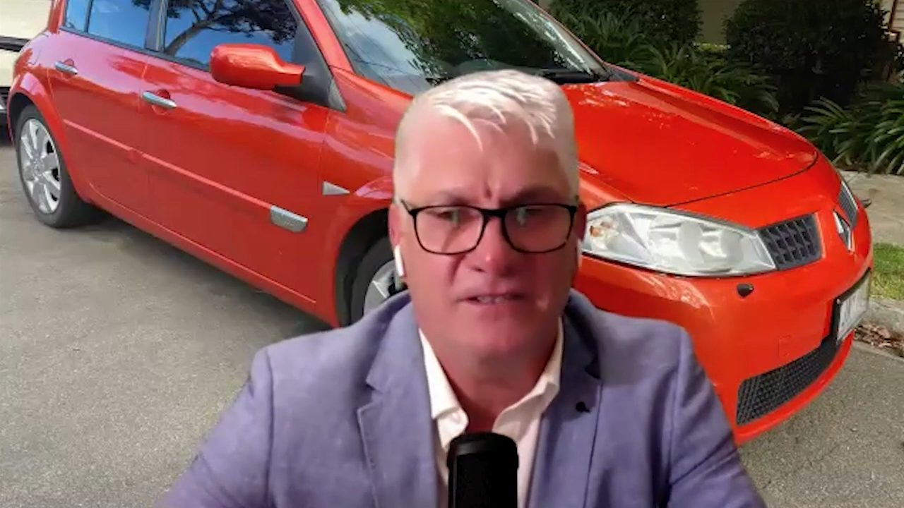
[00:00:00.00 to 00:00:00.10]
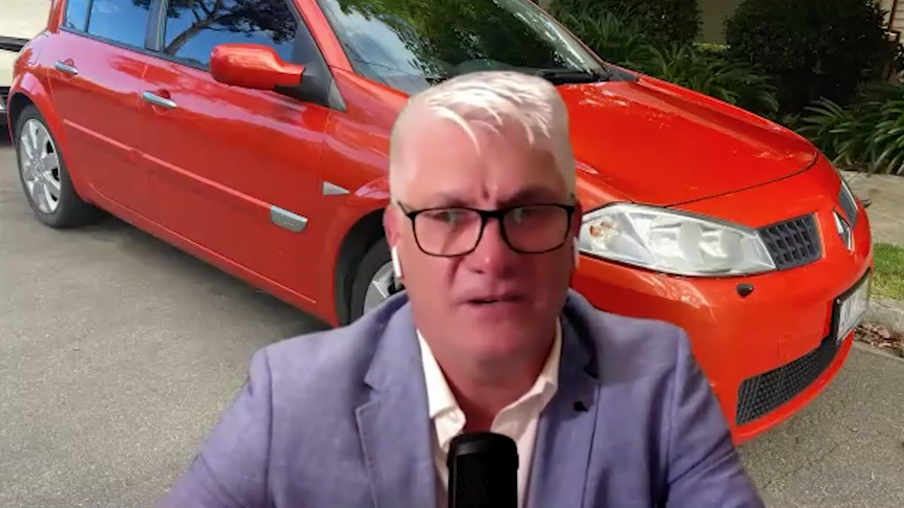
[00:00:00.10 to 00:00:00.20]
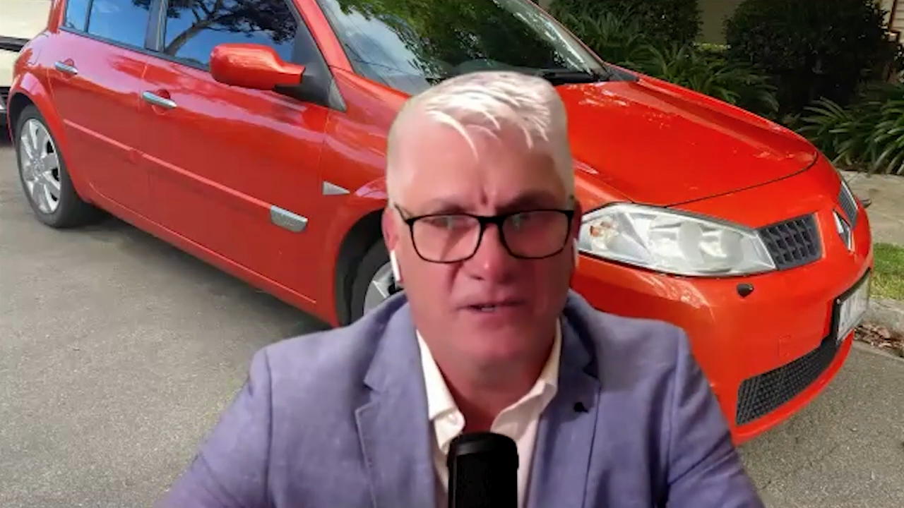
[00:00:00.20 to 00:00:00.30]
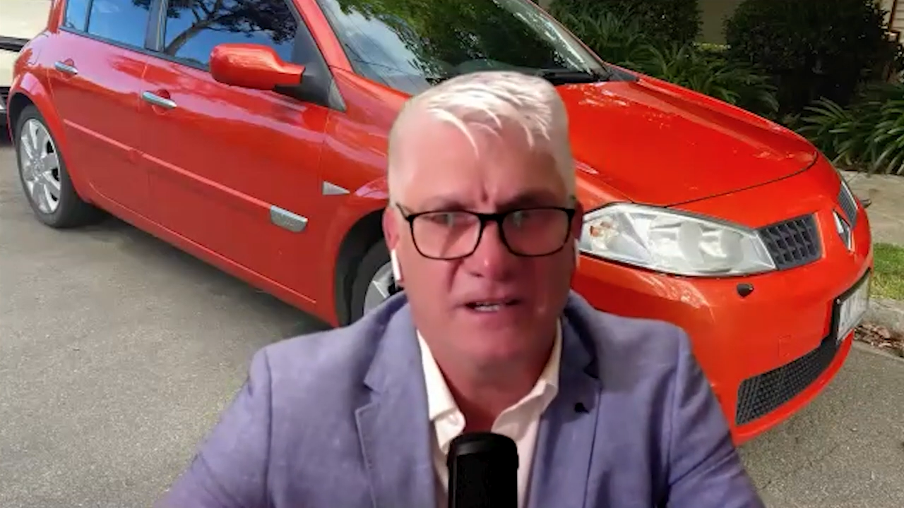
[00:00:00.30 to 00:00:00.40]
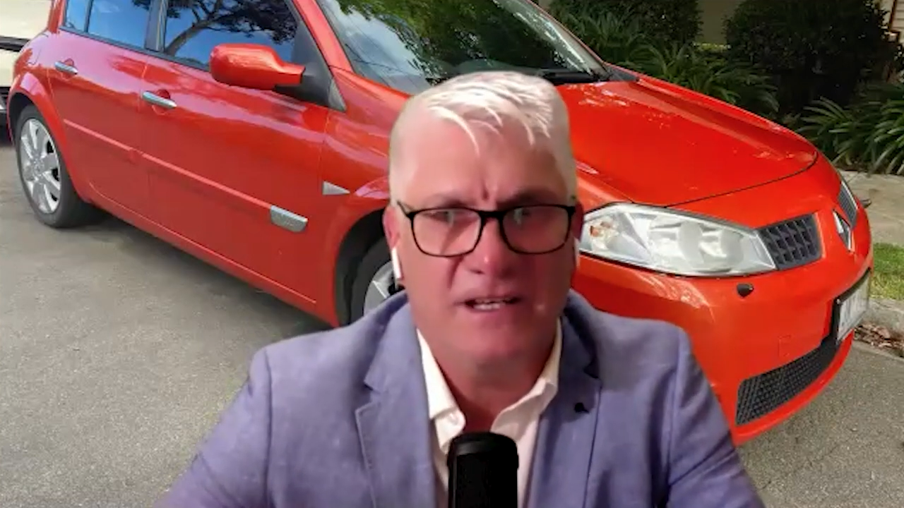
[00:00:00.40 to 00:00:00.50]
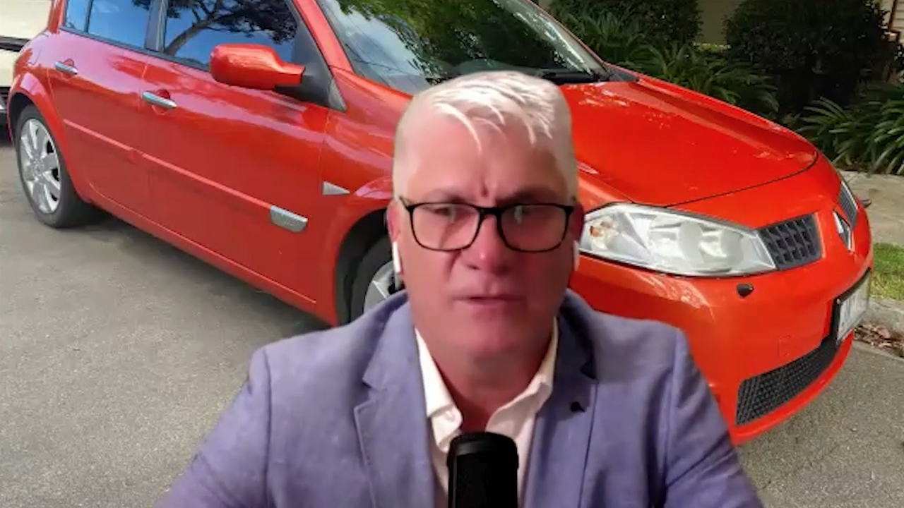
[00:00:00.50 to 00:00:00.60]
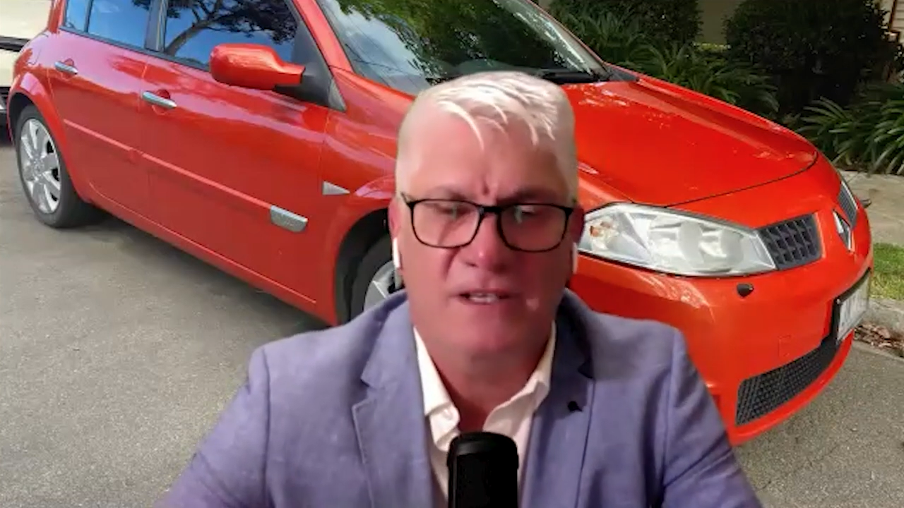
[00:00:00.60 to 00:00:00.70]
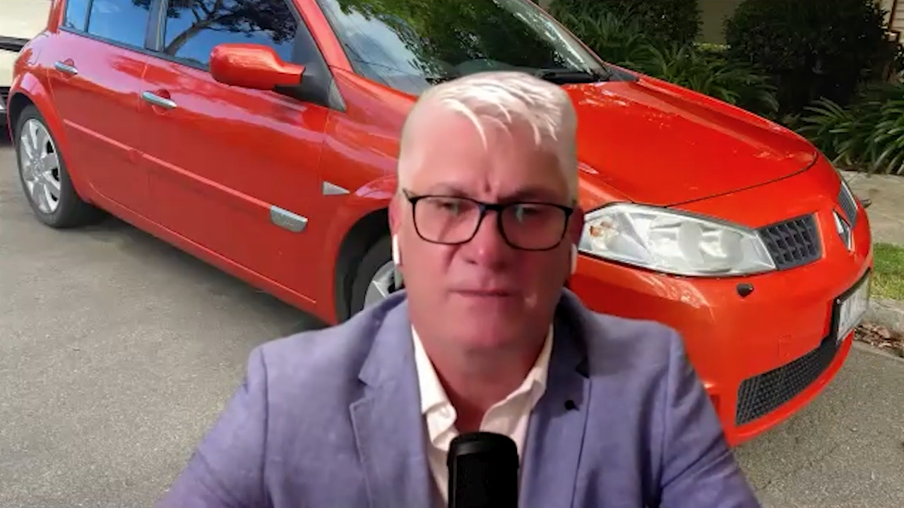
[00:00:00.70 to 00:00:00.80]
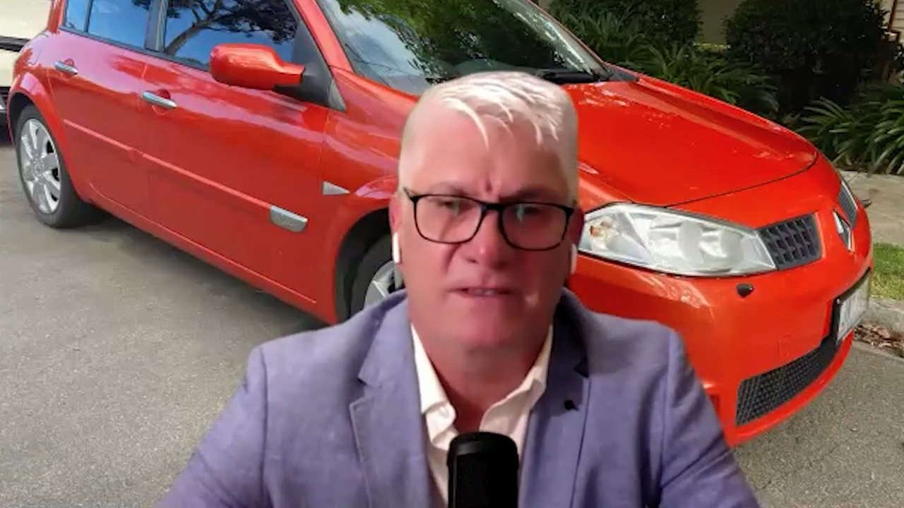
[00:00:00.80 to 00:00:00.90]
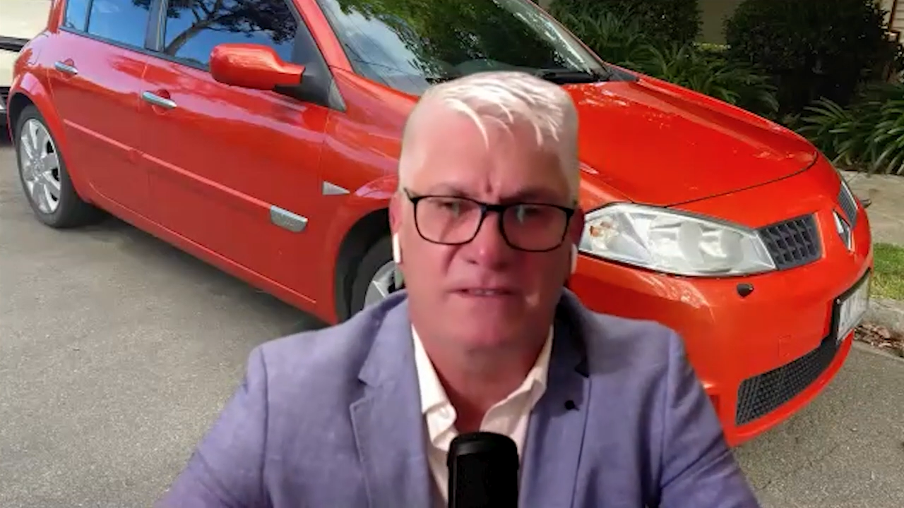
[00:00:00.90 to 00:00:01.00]
go wrong, it can be
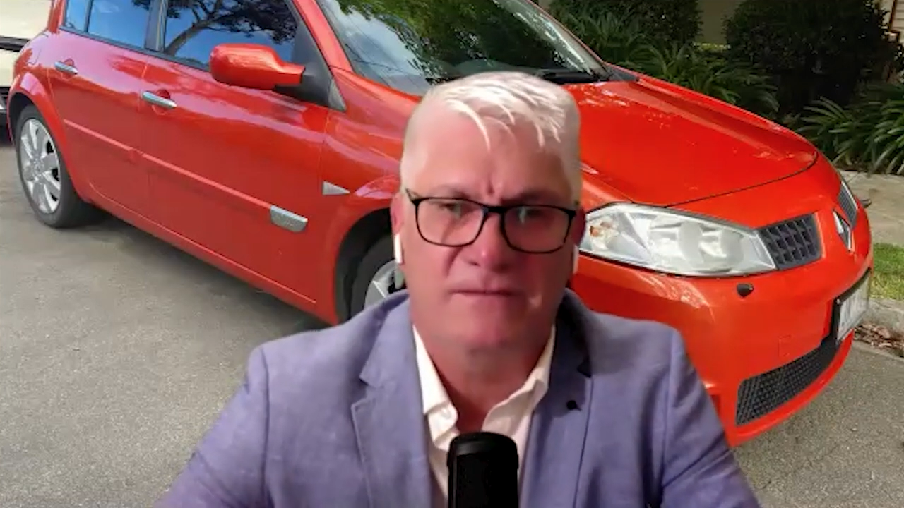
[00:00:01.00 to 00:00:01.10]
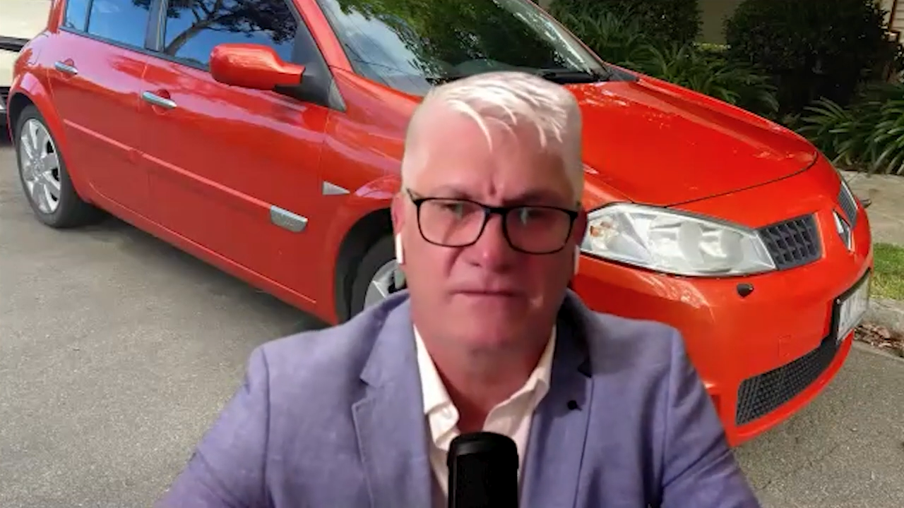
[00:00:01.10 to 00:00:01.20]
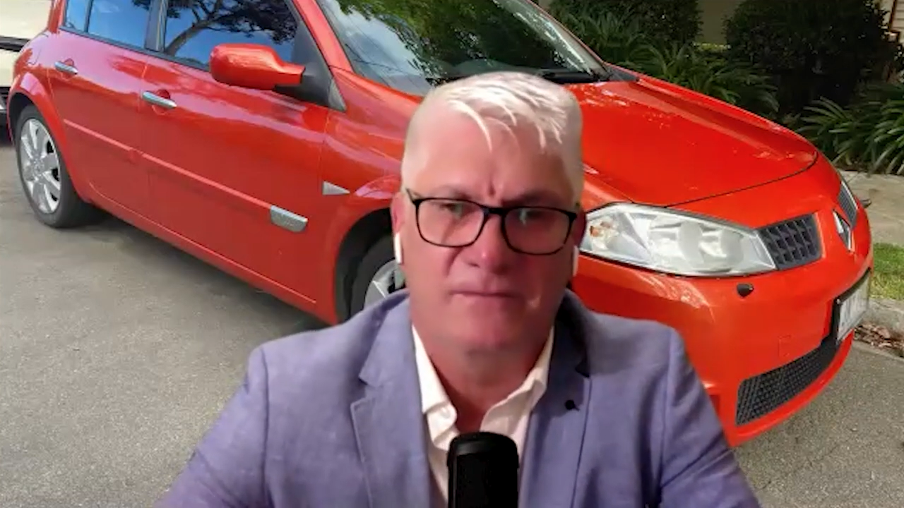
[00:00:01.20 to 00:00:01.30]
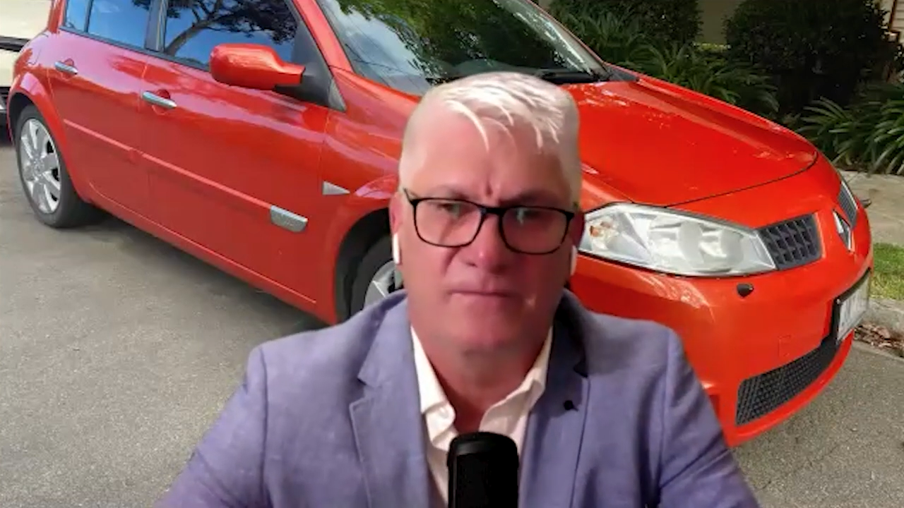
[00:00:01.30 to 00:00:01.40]
expensive.